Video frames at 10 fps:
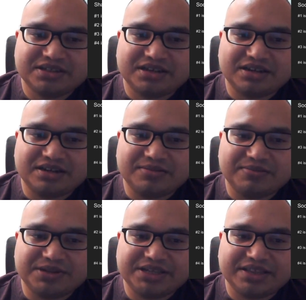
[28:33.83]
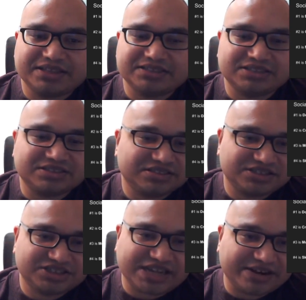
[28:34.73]
But yeah, that's the
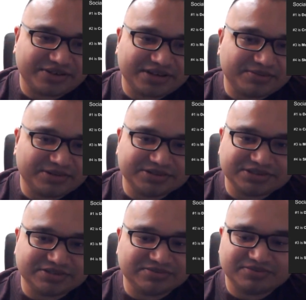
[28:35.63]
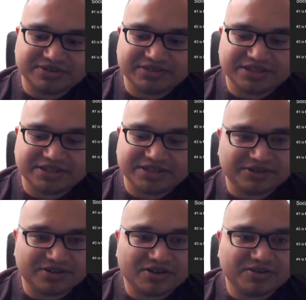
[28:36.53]
shadow animals or whatever the hell you
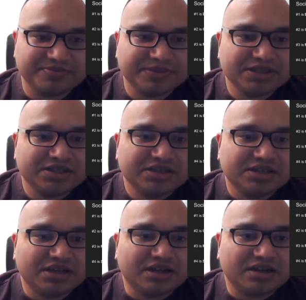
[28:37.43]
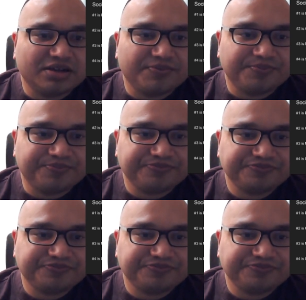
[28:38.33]
want to call them.